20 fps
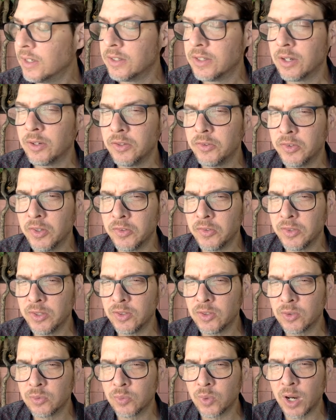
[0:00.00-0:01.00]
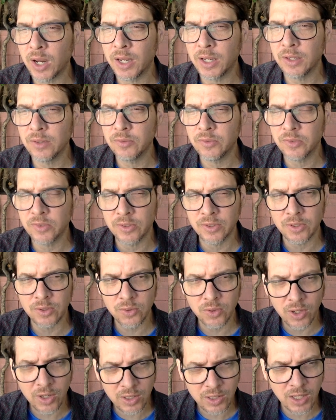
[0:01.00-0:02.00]
Now, he says he derives
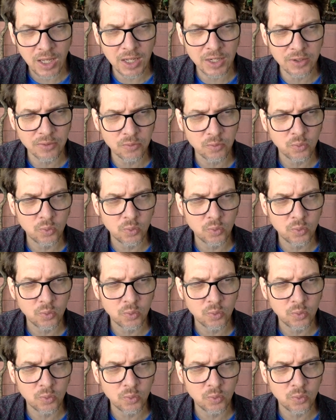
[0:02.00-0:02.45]
a lot of